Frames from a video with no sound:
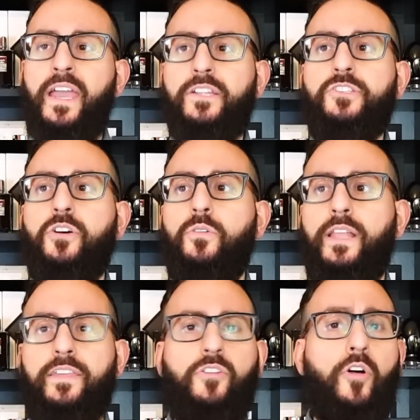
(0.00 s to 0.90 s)
And so
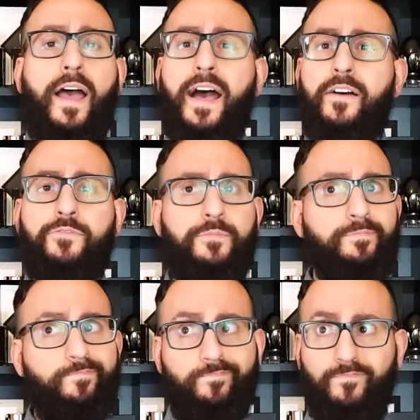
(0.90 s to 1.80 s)
like they'll have
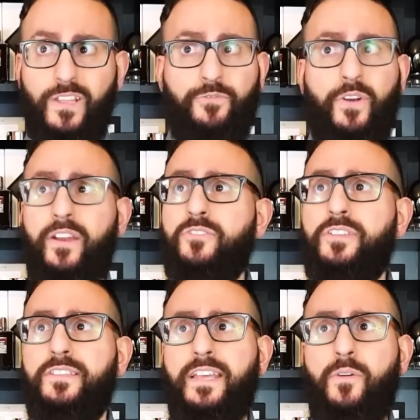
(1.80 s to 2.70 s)

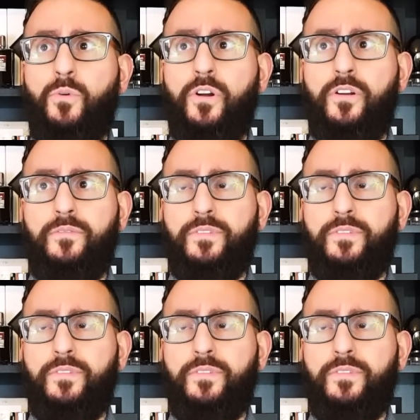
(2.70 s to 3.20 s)
fragrances that were,